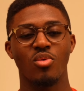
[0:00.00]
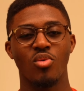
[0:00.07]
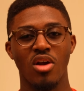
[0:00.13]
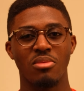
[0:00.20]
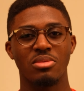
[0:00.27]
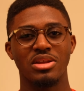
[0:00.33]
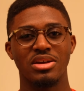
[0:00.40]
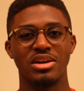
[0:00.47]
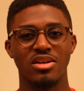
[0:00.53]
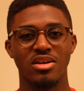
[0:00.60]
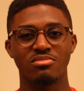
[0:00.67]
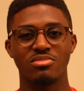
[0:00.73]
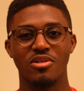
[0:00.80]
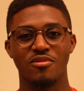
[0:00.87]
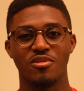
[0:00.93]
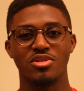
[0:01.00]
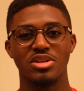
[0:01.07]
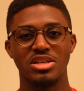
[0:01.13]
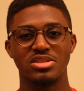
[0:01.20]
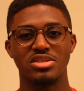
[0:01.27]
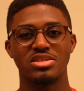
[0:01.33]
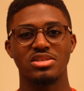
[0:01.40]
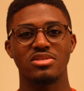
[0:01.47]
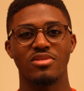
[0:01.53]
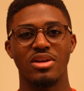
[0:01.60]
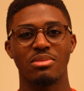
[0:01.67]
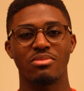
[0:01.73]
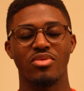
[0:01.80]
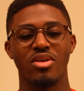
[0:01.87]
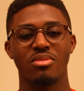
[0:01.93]
where I'm going to get unbuffered ECC
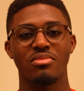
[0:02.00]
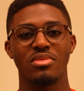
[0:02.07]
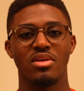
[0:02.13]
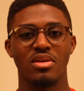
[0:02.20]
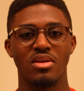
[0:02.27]
RAM from.